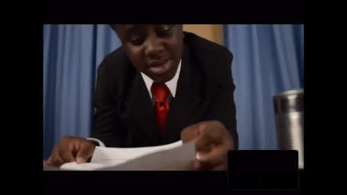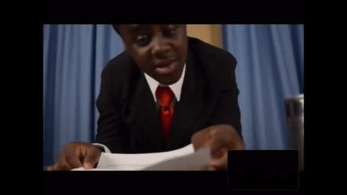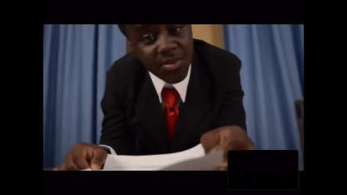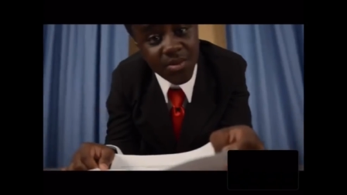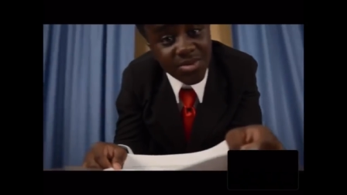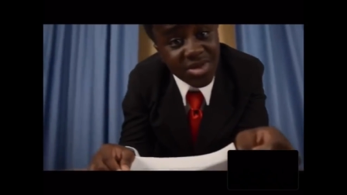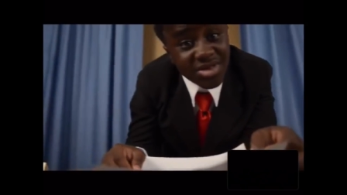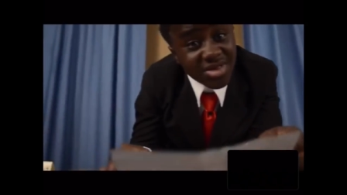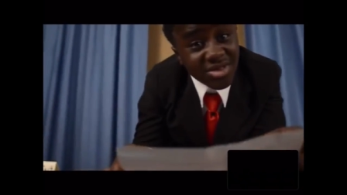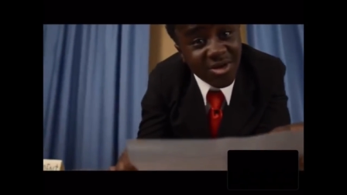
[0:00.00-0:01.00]
They wrote
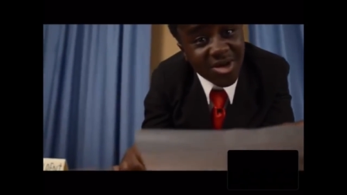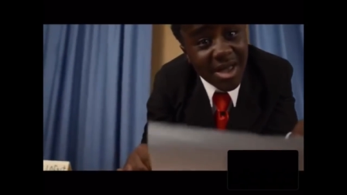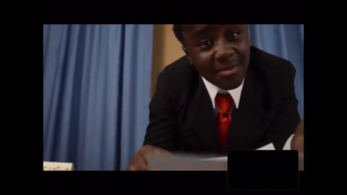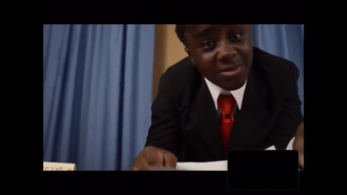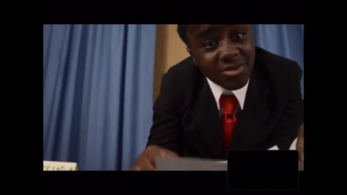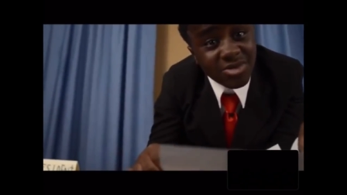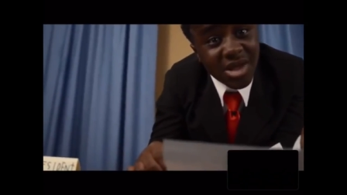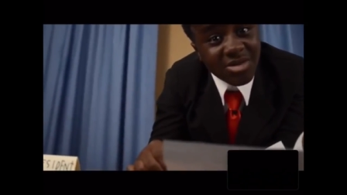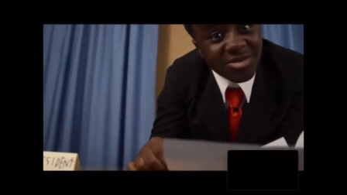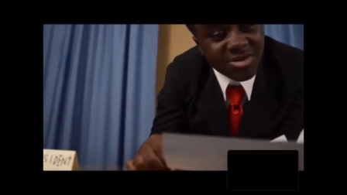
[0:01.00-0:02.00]
this in all capital
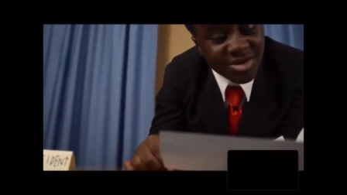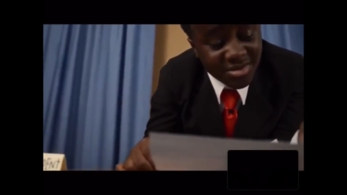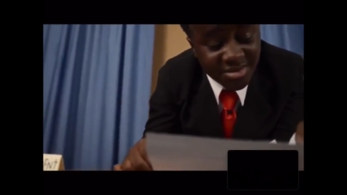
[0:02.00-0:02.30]
letters.